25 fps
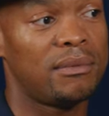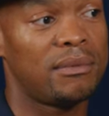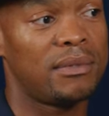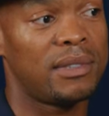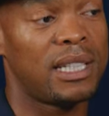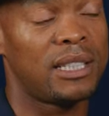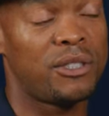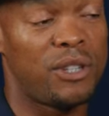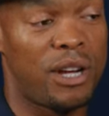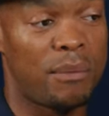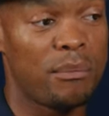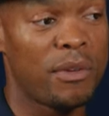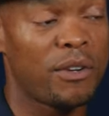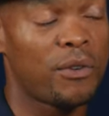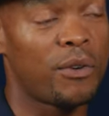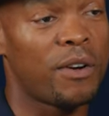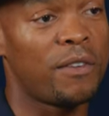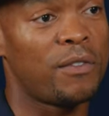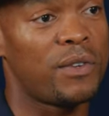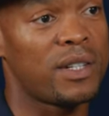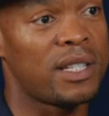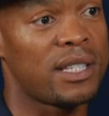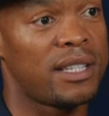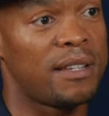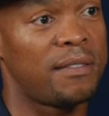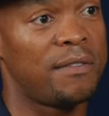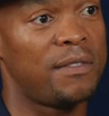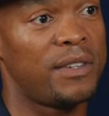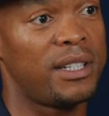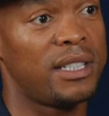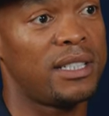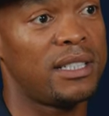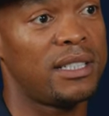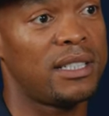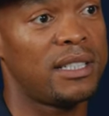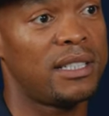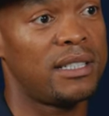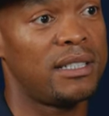the demograph was
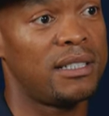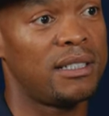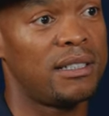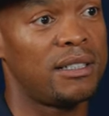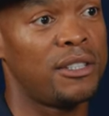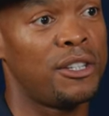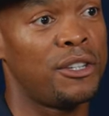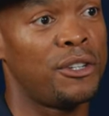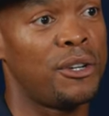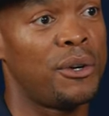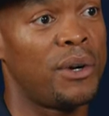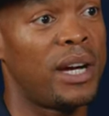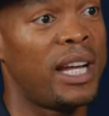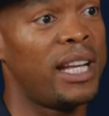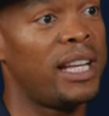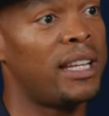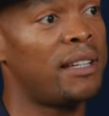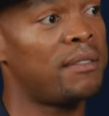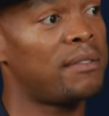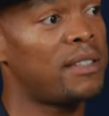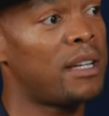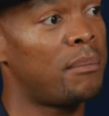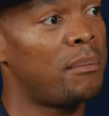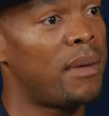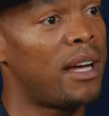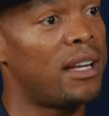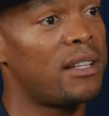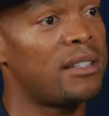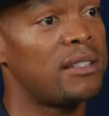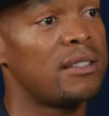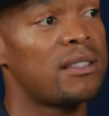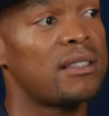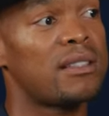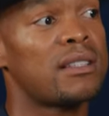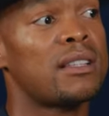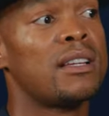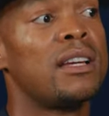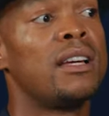different. You know, I lived
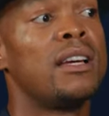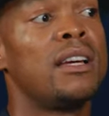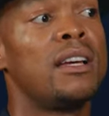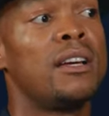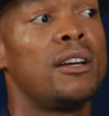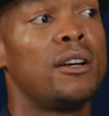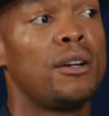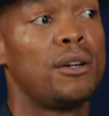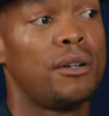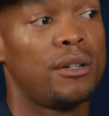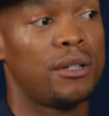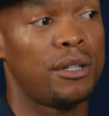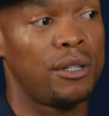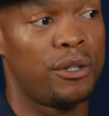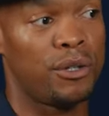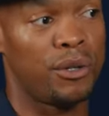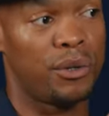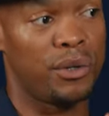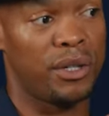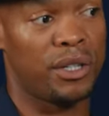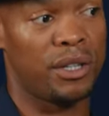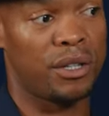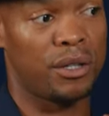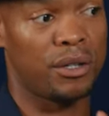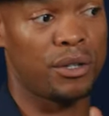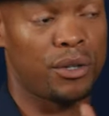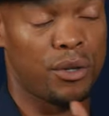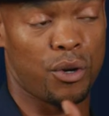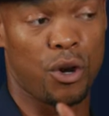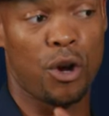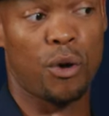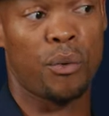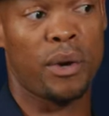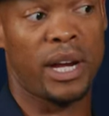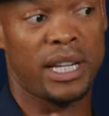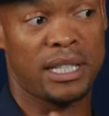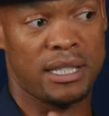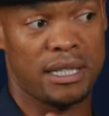amongst, you know, in the
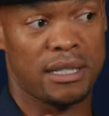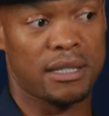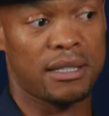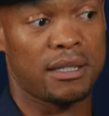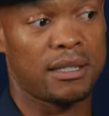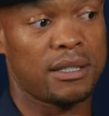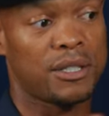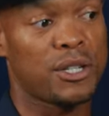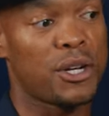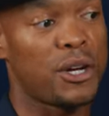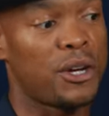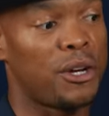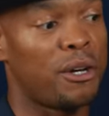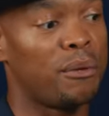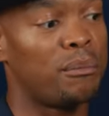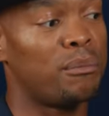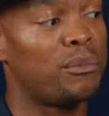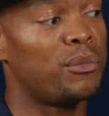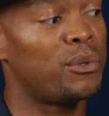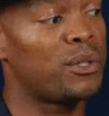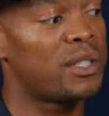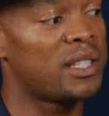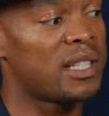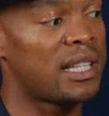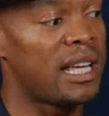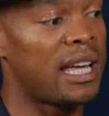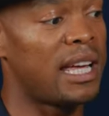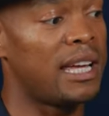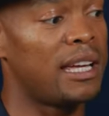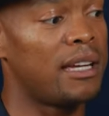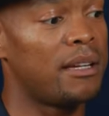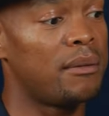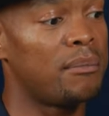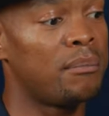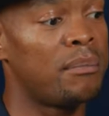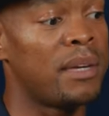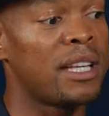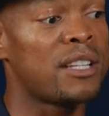correct term would
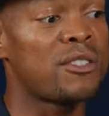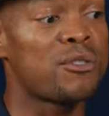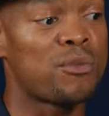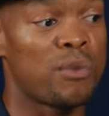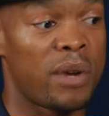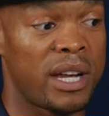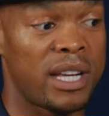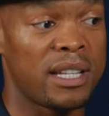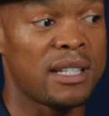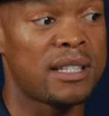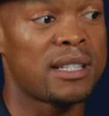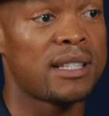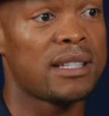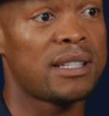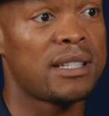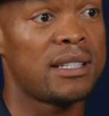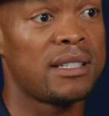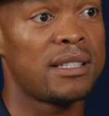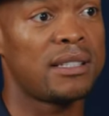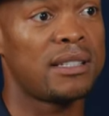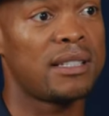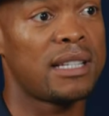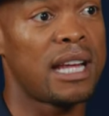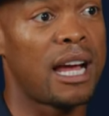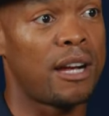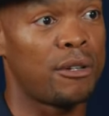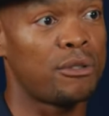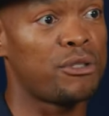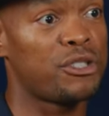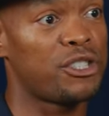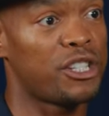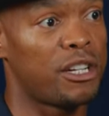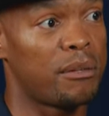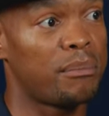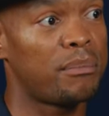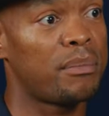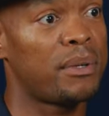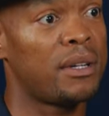say mixed race
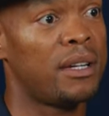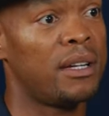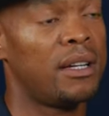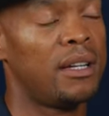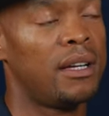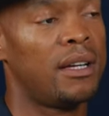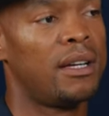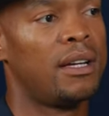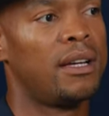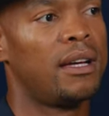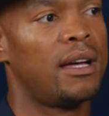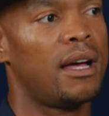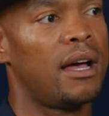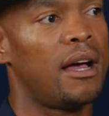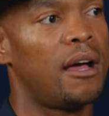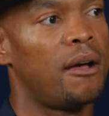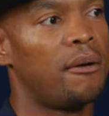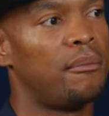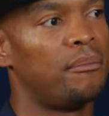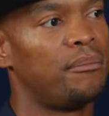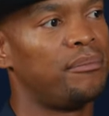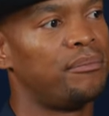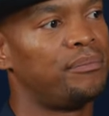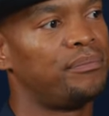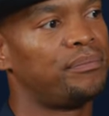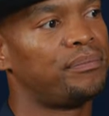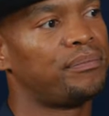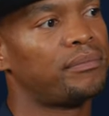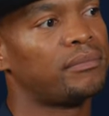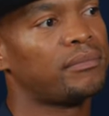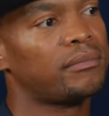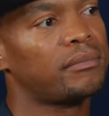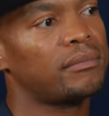township. And